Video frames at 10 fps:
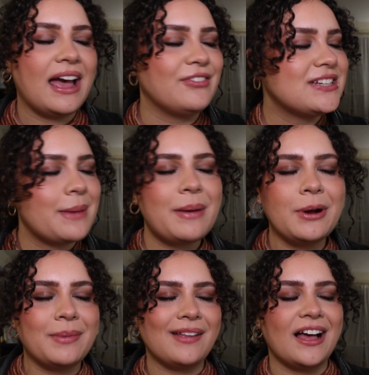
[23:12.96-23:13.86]
Every time I
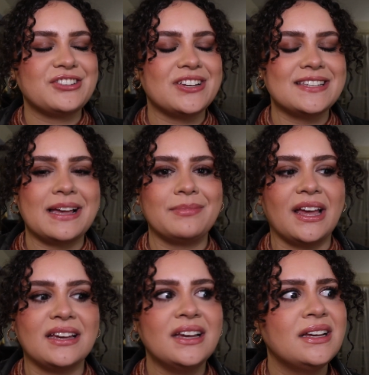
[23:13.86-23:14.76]
perm my lashes, I'm
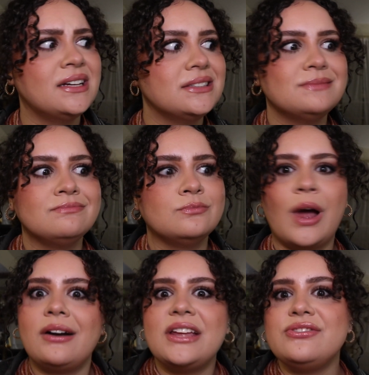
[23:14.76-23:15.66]
like, why
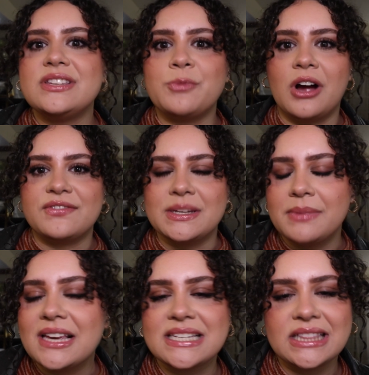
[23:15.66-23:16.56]
don't I do this more often?
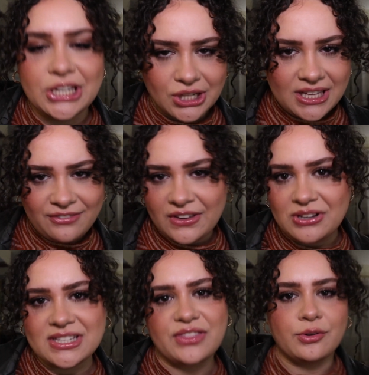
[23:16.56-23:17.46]
Because it literally
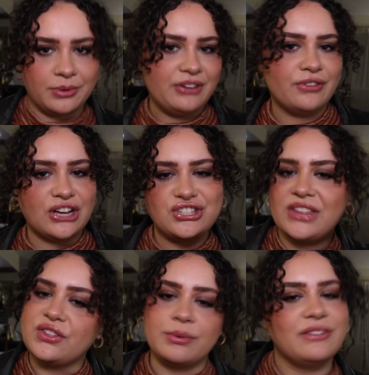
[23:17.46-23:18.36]
feels like the refresh
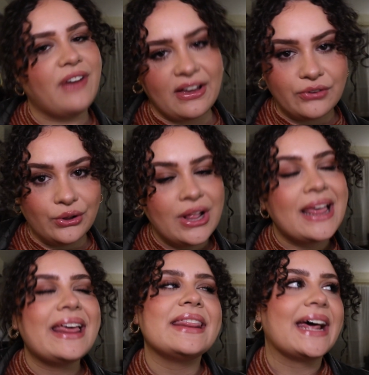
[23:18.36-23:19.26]
and the revival
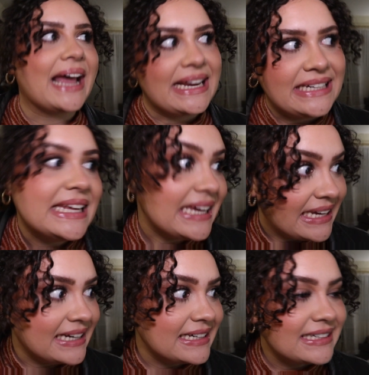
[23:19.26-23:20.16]
that I
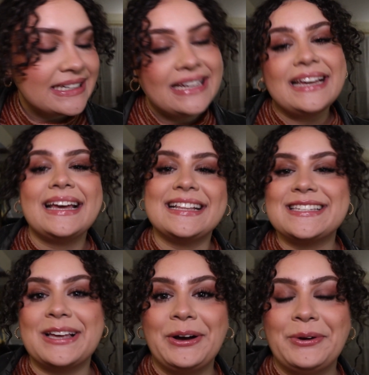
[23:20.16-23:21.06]
need. And
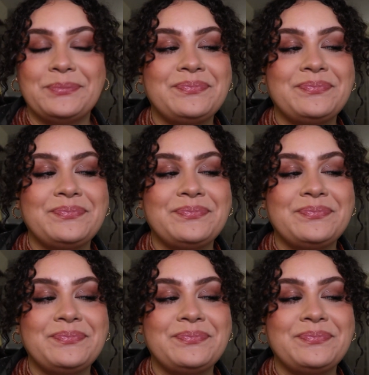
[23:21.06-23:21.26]
so